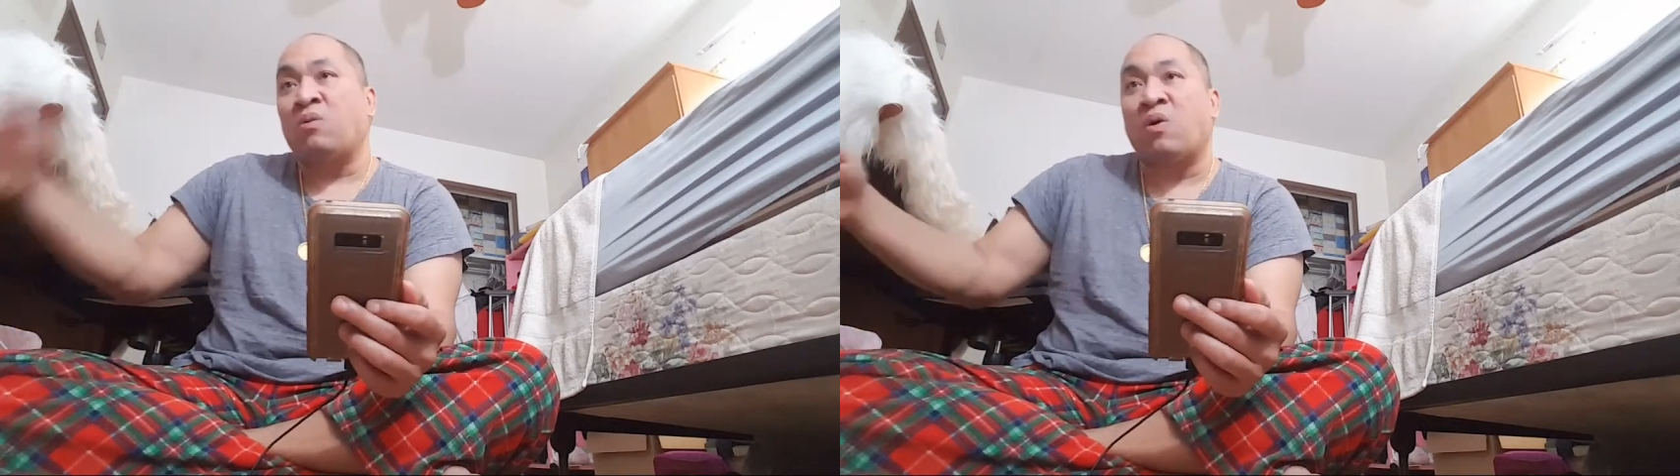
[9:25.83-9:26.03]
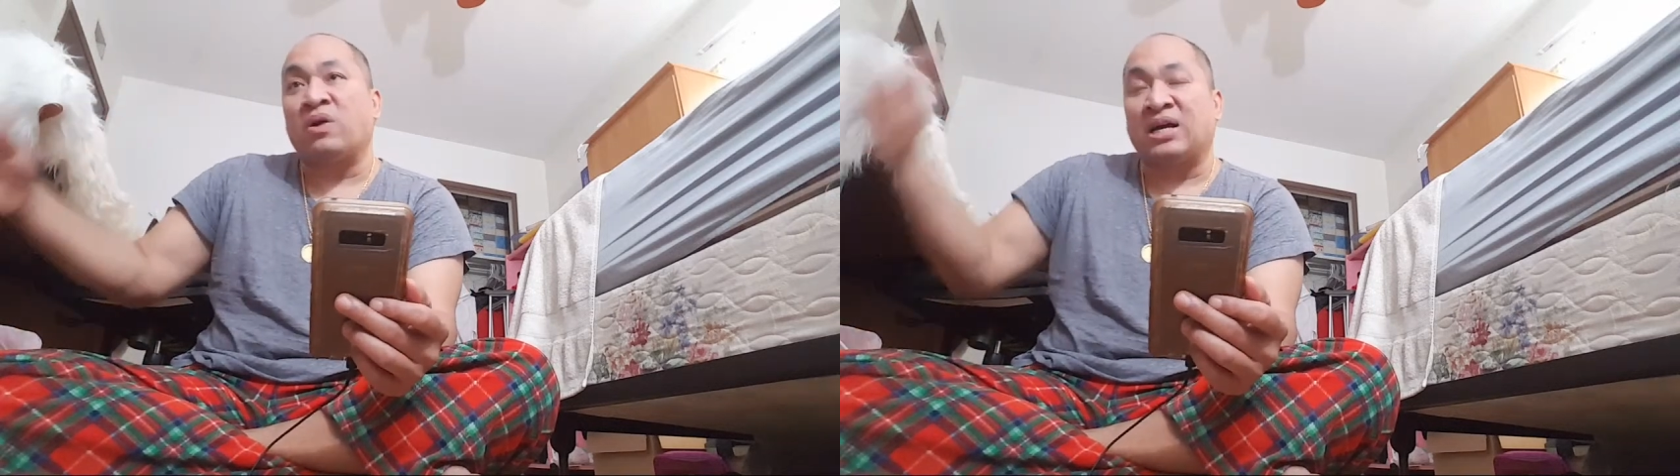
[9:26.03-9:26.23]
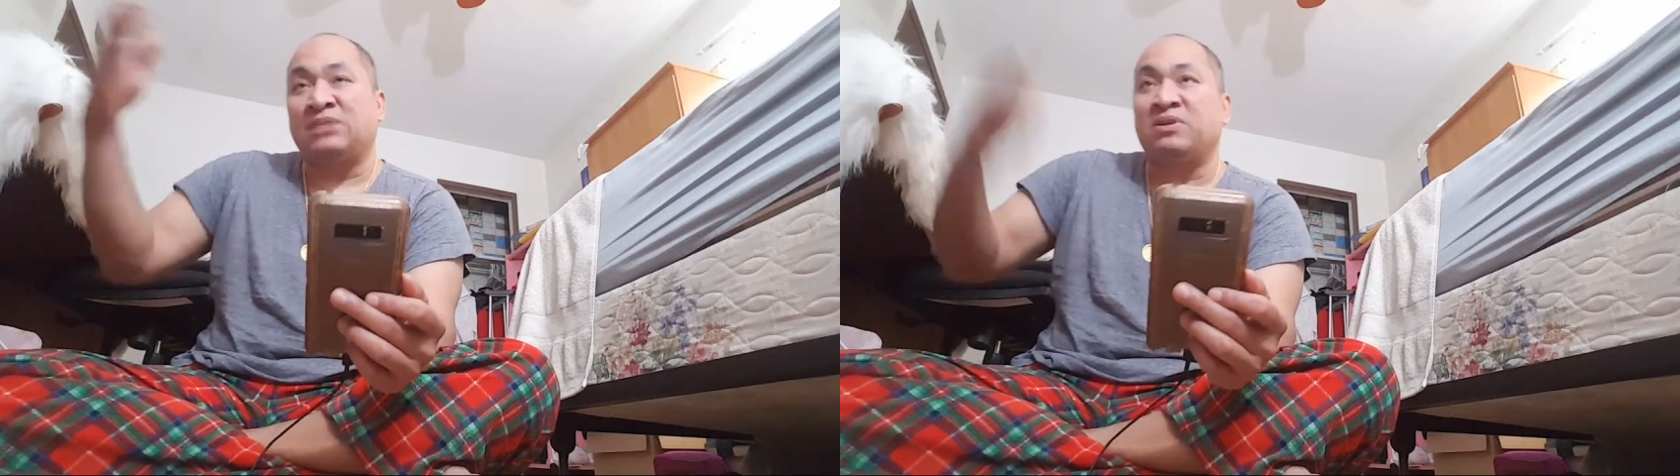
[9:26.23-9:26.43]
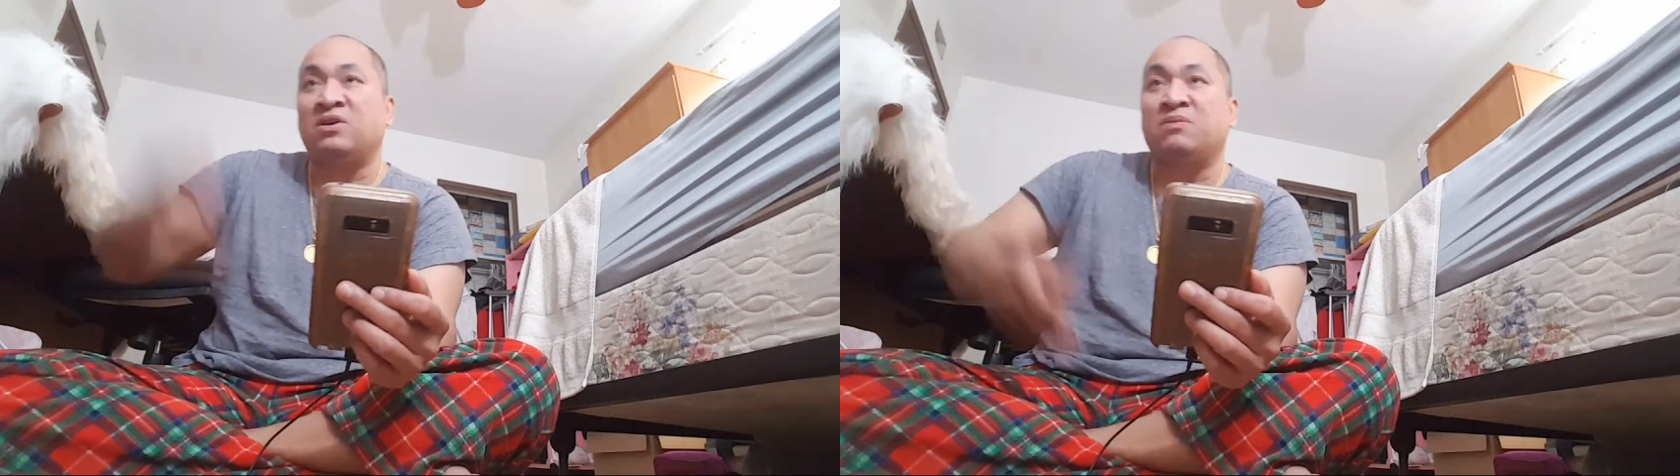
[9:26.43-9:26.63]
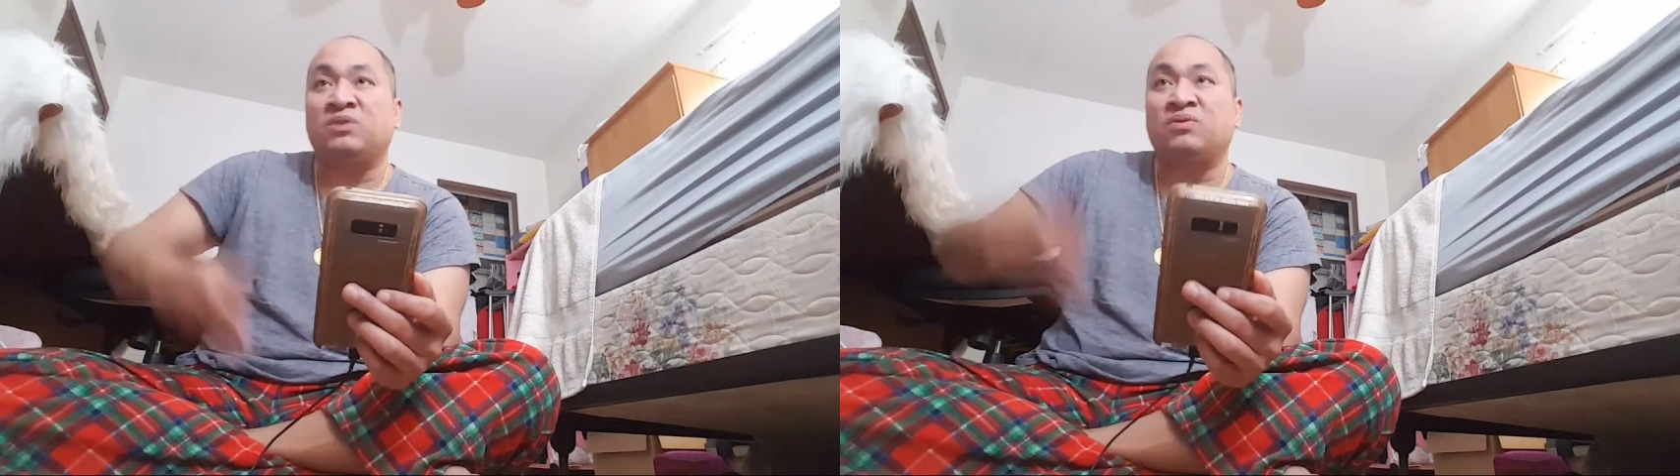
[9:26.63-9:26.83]

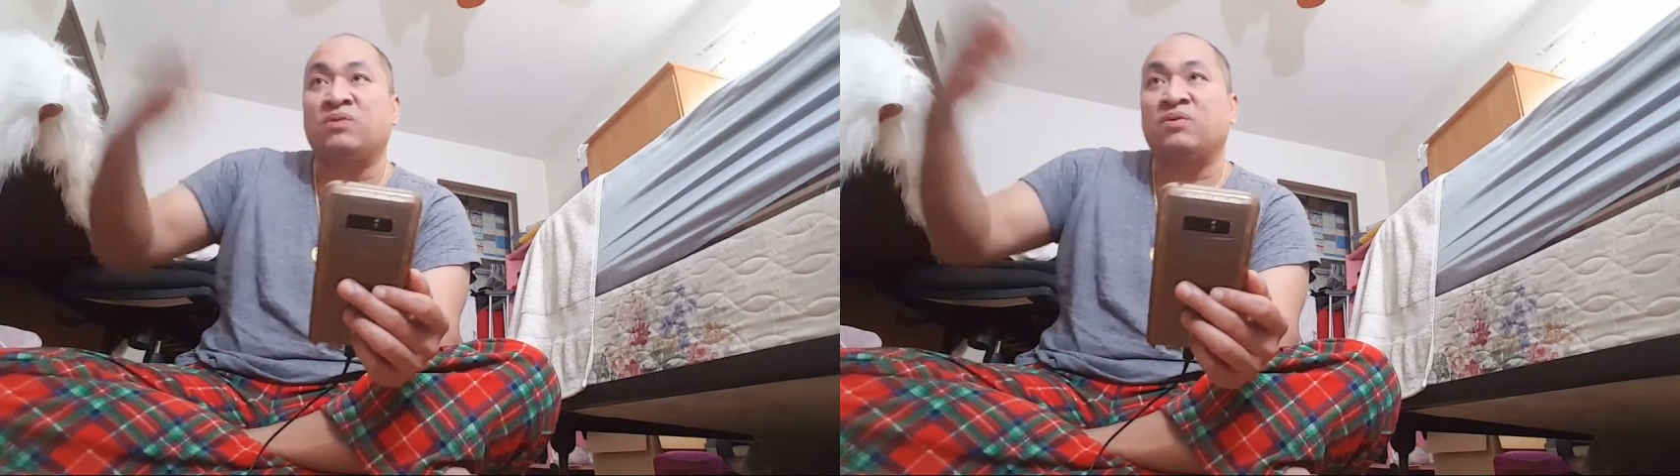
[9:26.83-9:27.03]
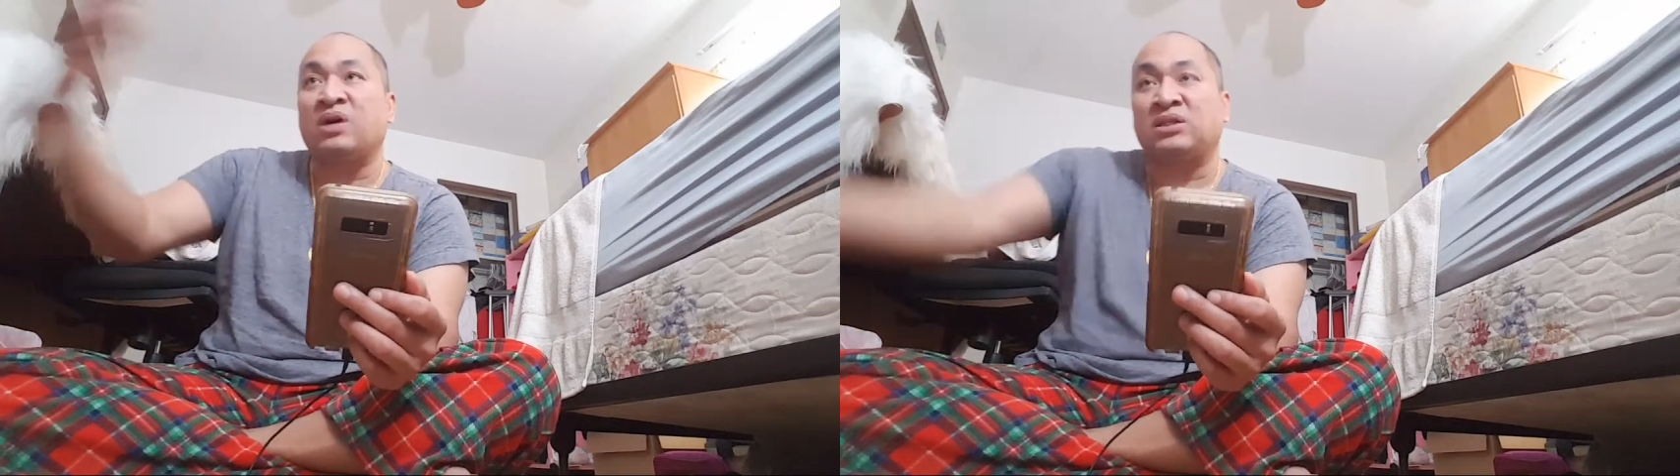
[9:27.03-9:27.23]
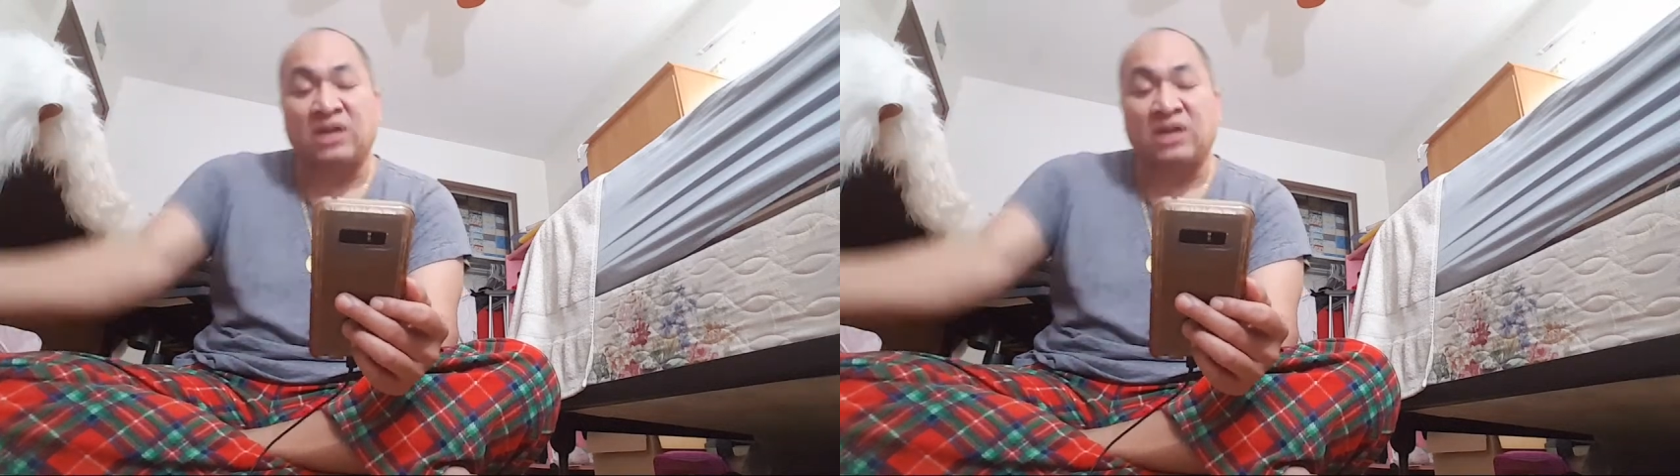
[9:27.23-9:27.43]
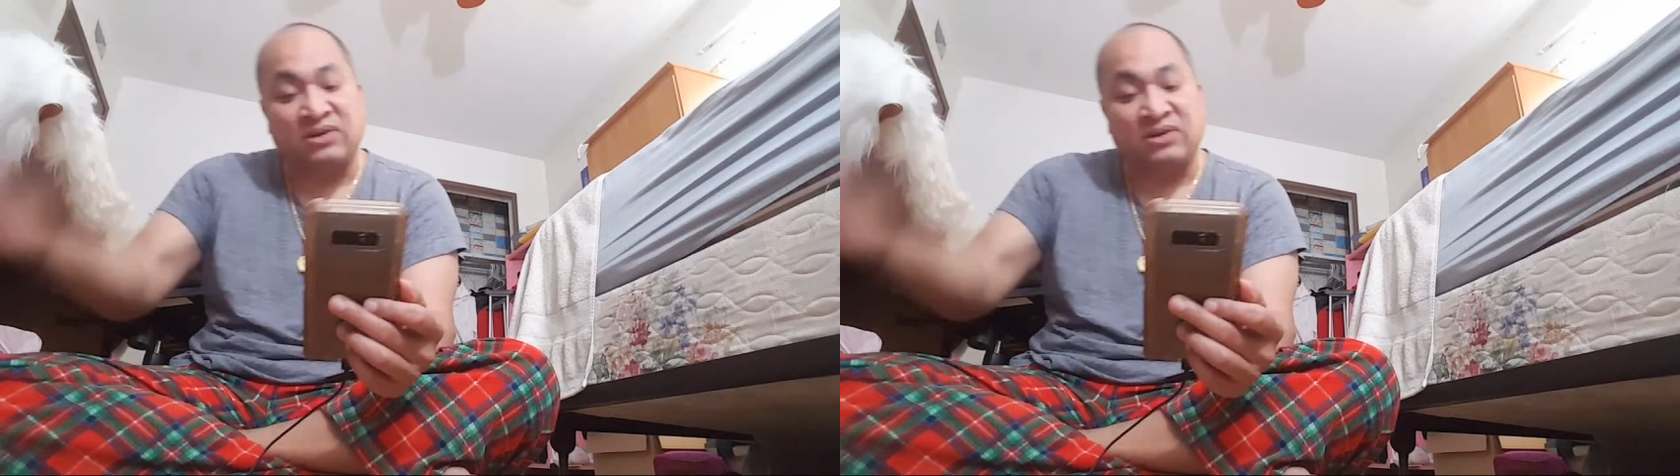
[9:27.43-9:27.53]
and between Russia and